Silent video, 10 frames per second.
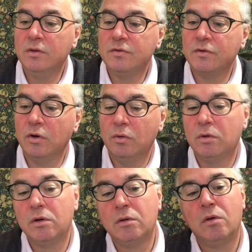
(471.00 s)

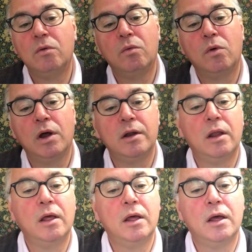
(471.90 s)
So
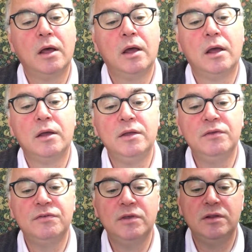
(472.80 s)
what
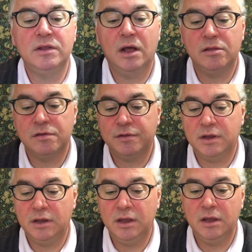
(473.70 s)
you see, the other
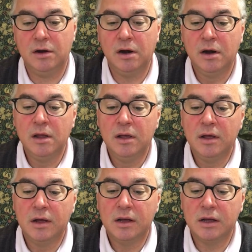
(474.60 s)
thing here,
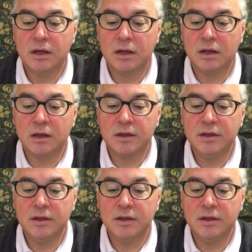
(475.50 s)
the